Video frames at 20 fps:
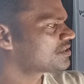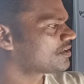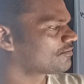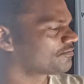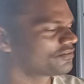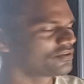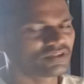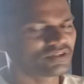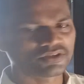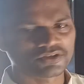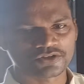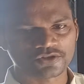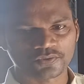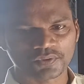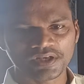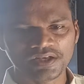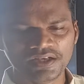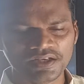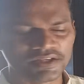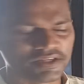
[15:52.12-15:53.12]
of
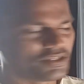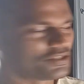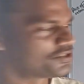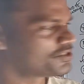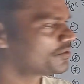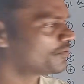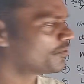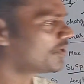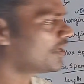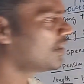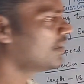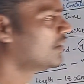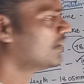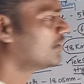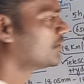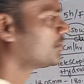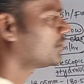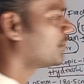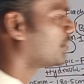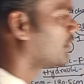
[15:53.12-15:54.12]
12 inch. Okay, so